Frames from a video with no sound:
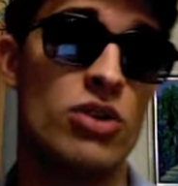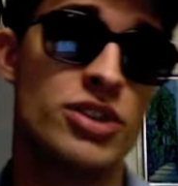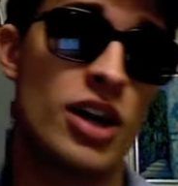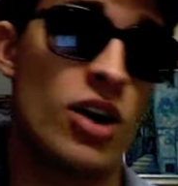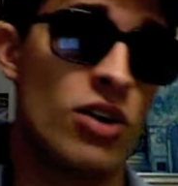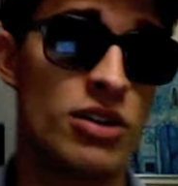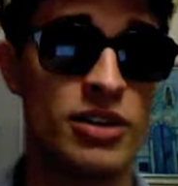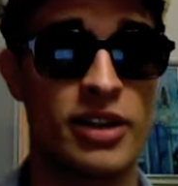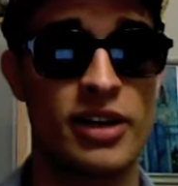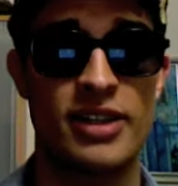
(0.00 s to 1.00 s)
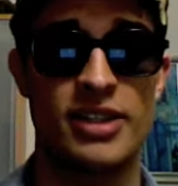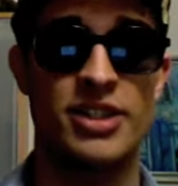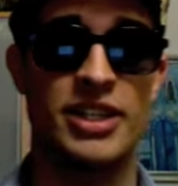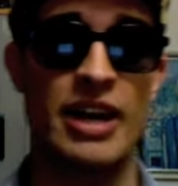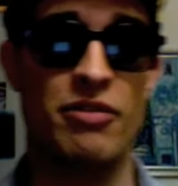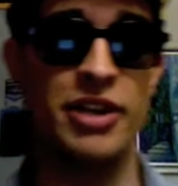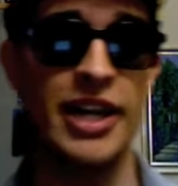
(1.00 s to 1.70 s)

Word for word: so I guess it's just every